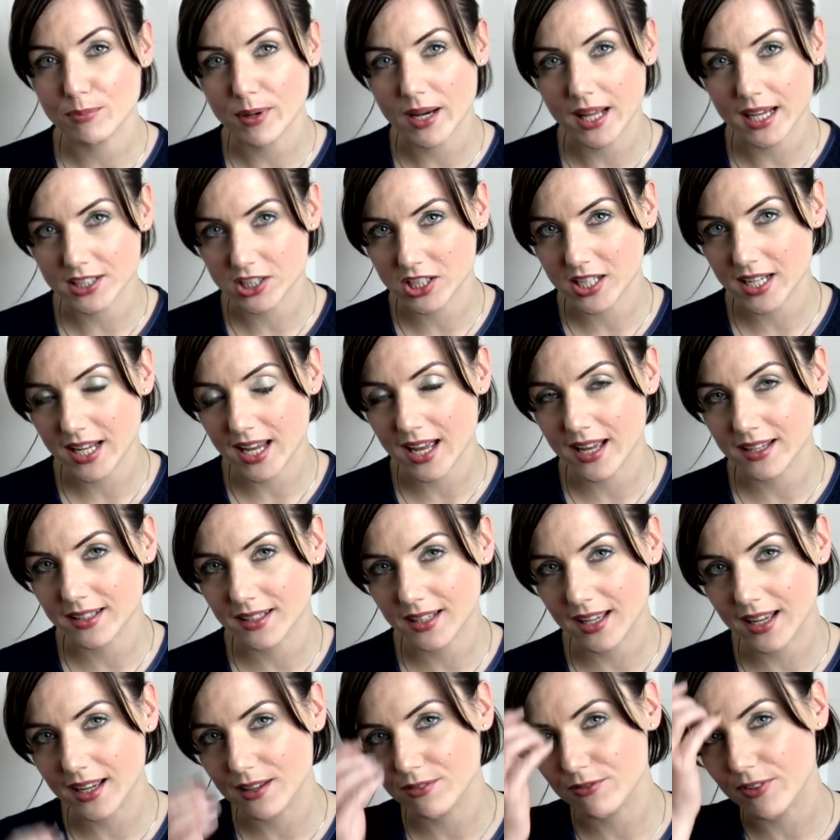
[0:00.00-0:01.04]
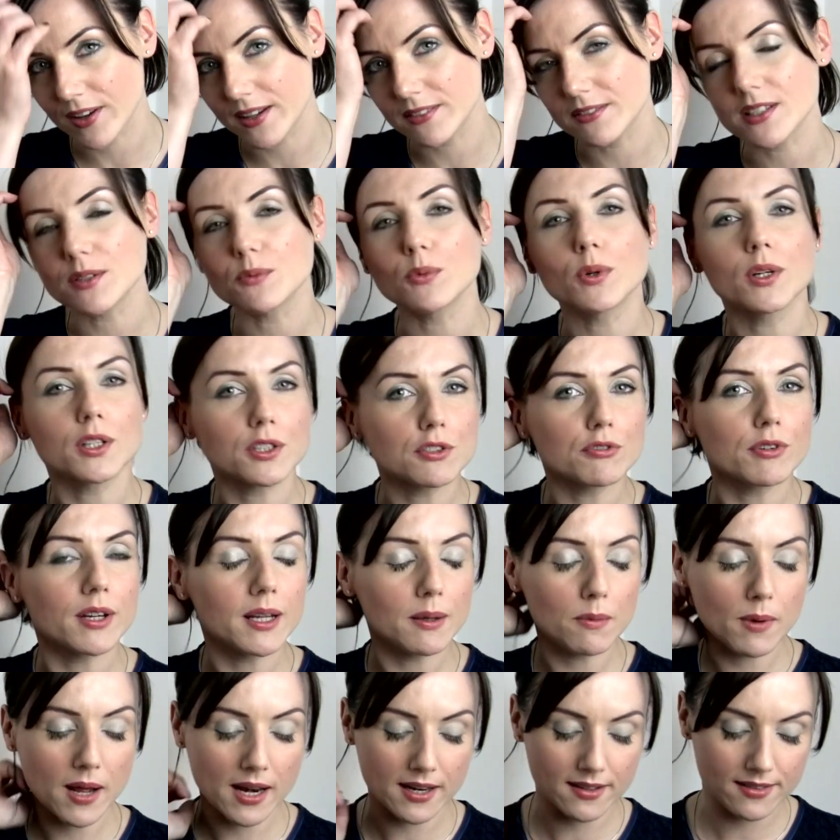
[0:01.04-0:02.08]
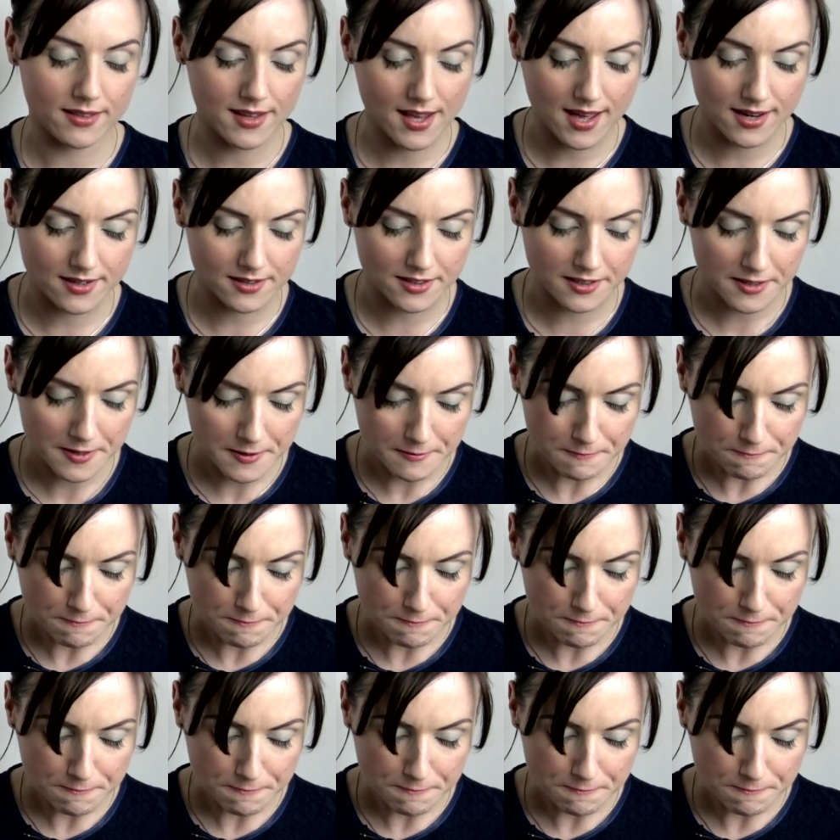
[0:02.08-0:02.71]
but actually I found it worked really well in the end.